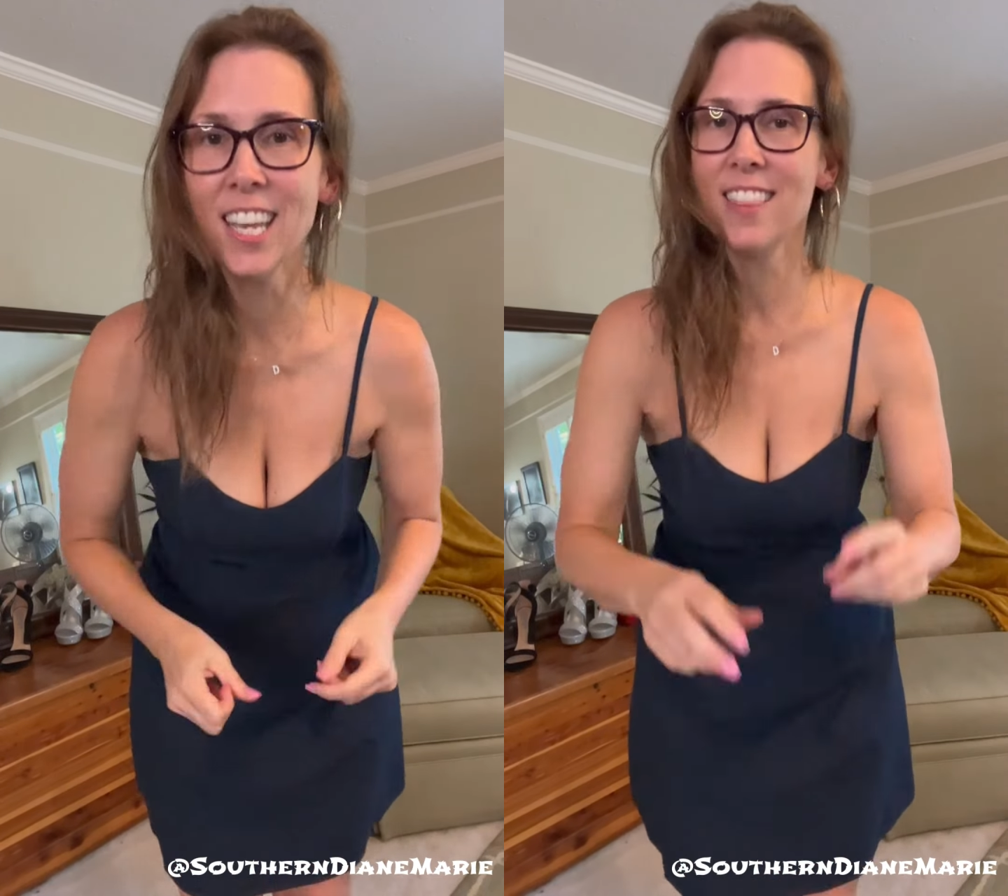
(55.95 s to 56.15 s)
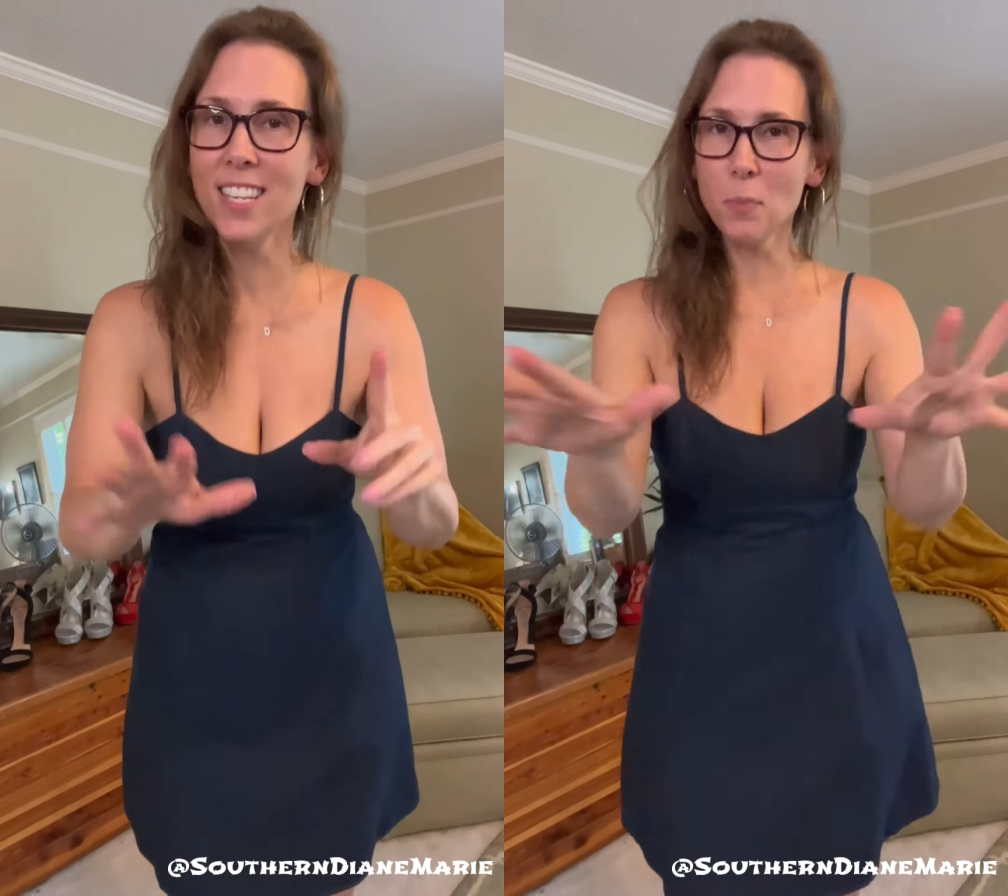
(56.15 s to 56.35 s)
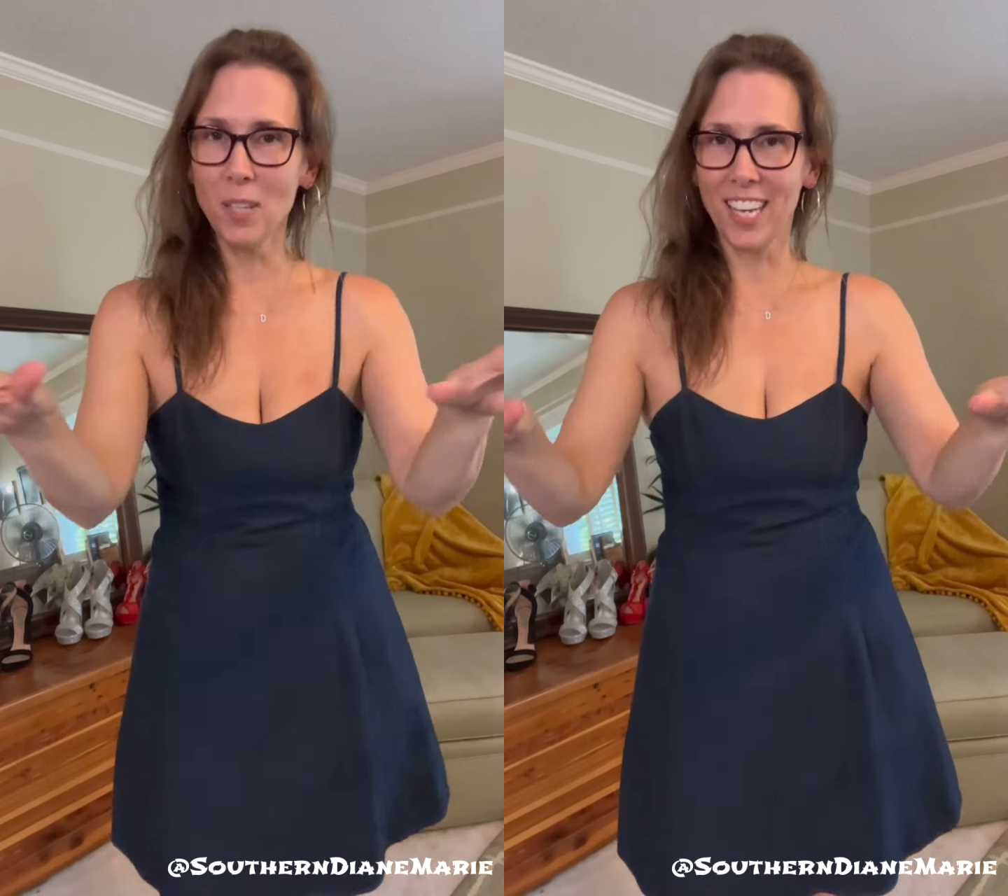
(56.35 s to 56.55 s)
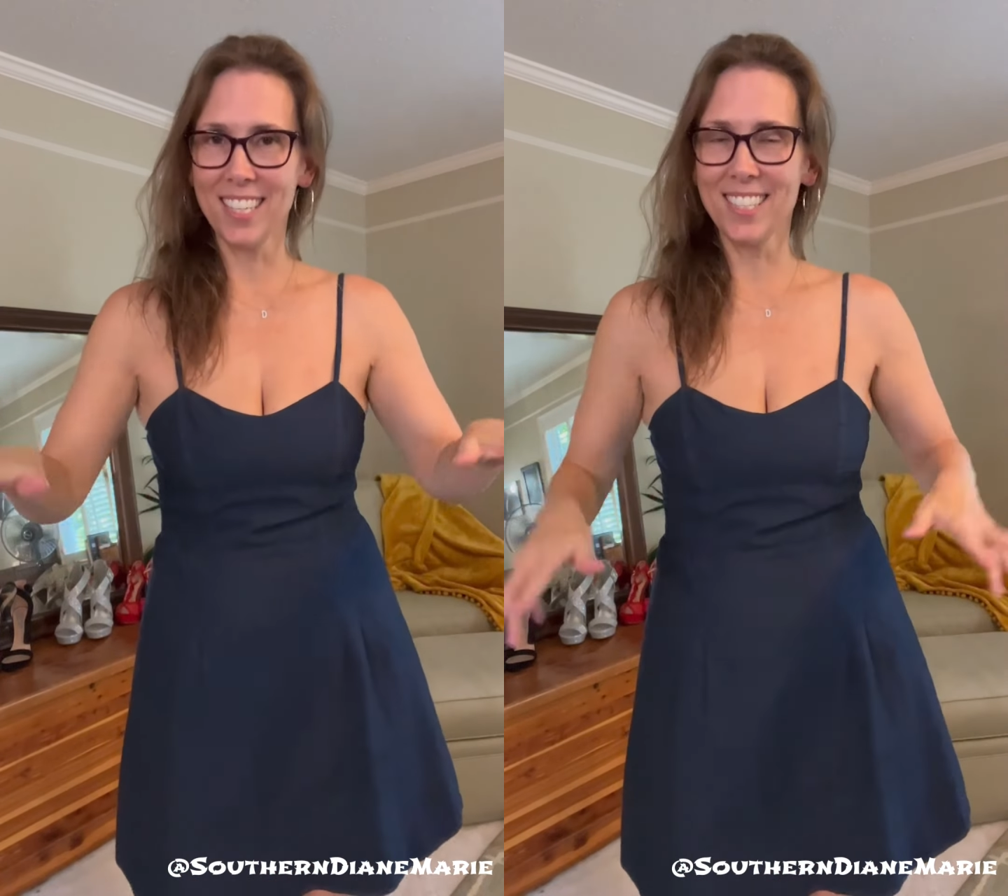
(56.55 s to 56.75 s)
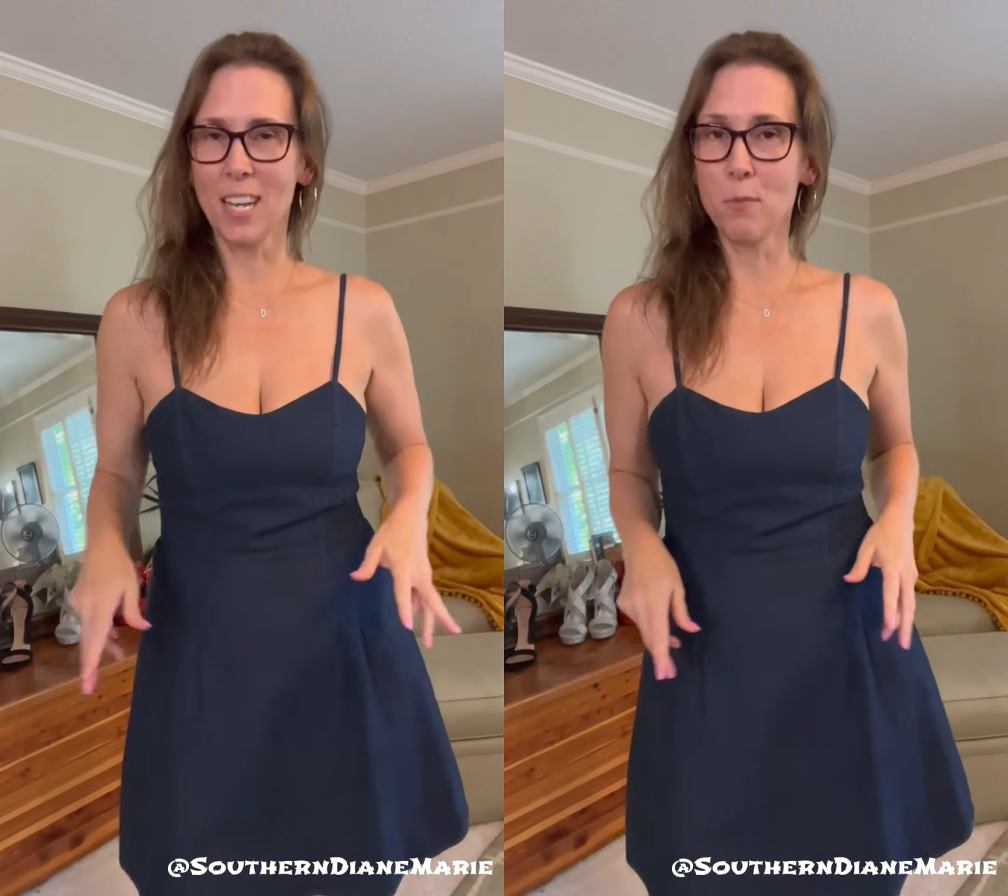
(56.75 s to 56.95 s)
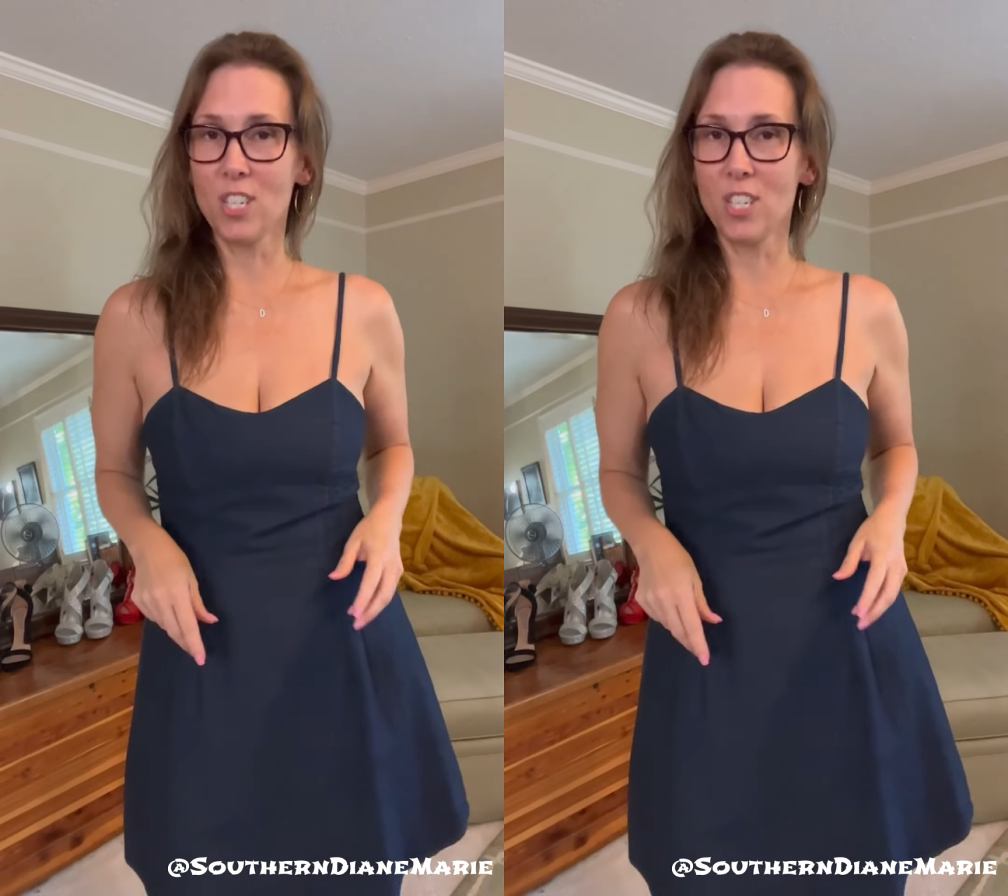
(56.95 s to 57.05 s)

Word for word: In this place, I'm